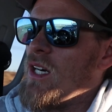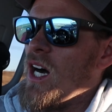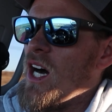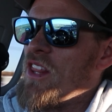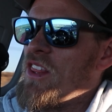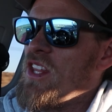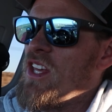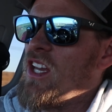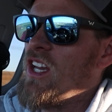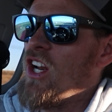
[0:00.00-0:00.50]

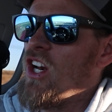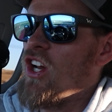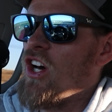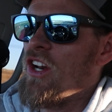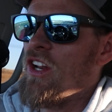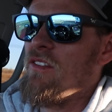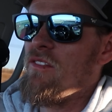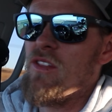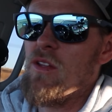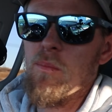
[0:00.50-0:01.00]
I think a
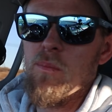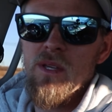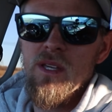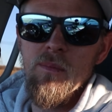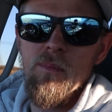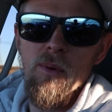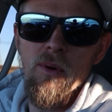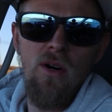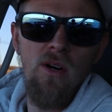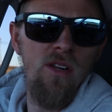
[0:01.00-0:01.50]
lot of the
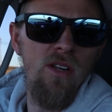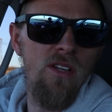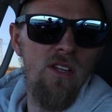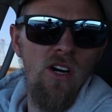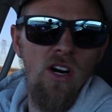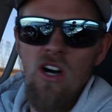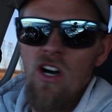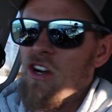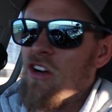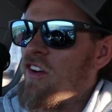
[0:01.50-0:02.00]
people
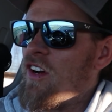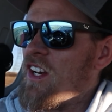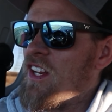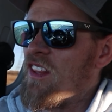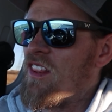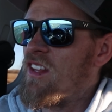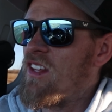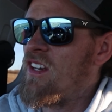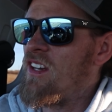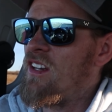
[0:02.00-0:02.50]
are
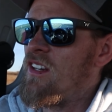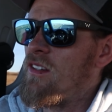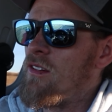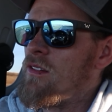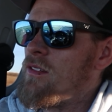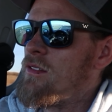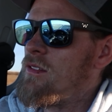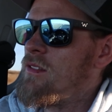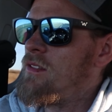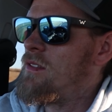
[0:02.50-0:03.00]
already
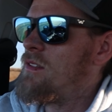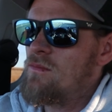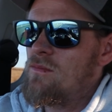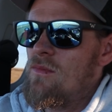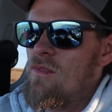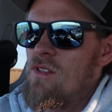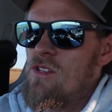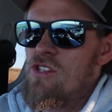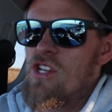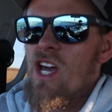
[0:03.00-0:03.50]

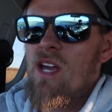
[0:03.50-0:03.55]
there.